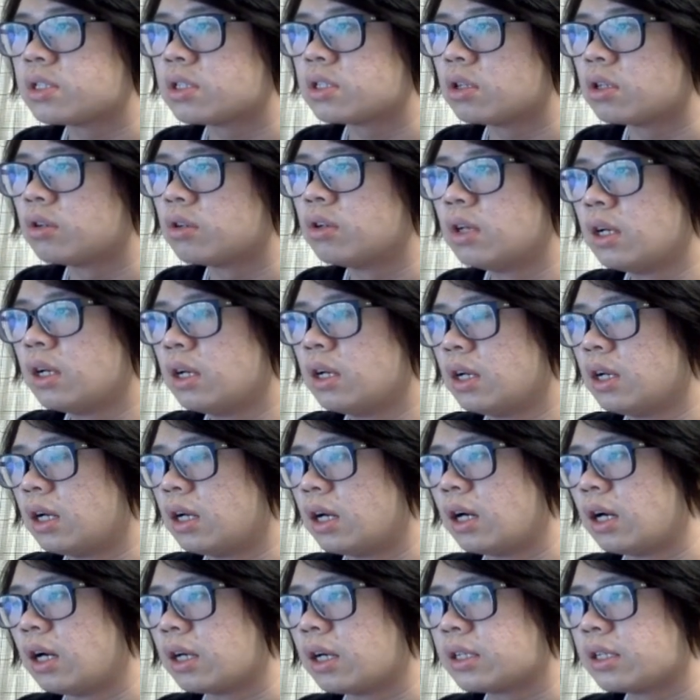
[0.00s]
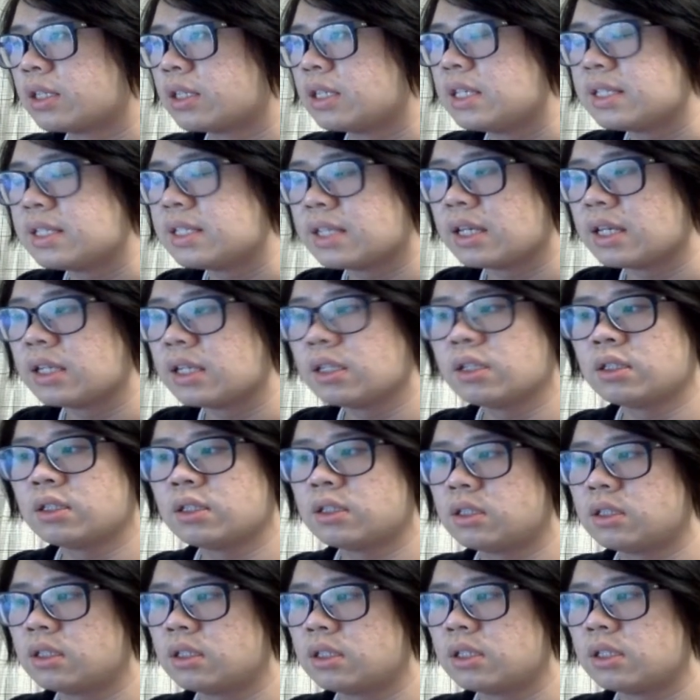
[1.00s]
So Gyze
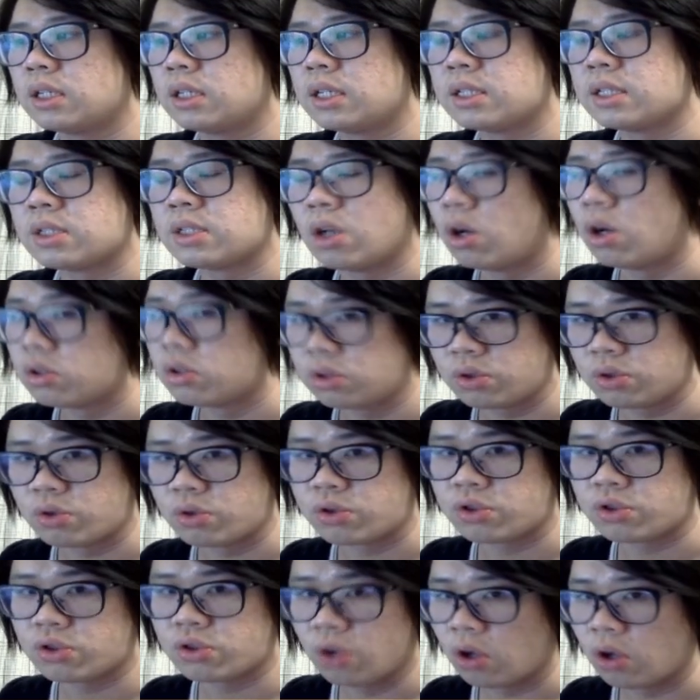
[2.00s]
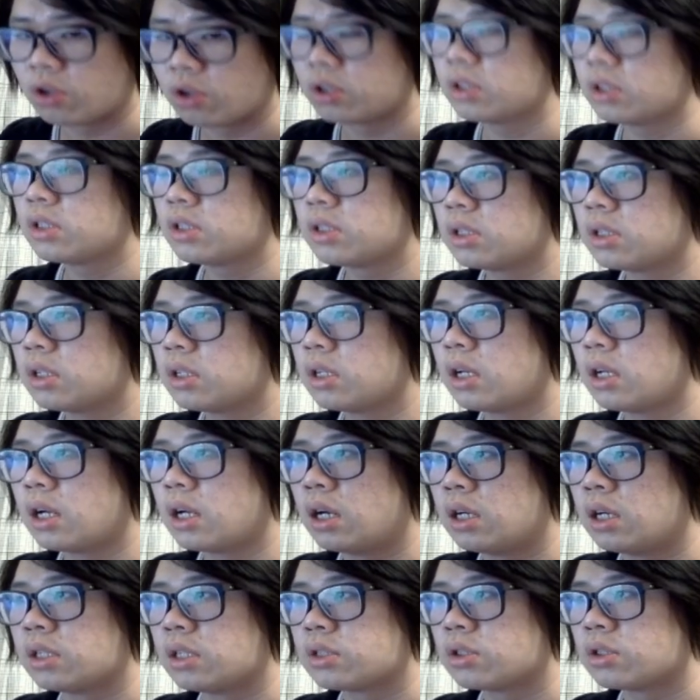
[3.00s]
is also your starter.
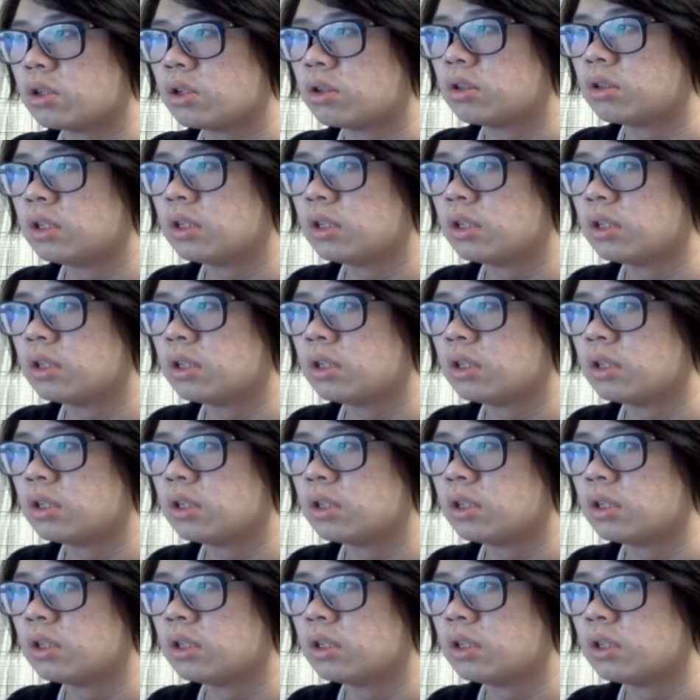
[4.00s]
So if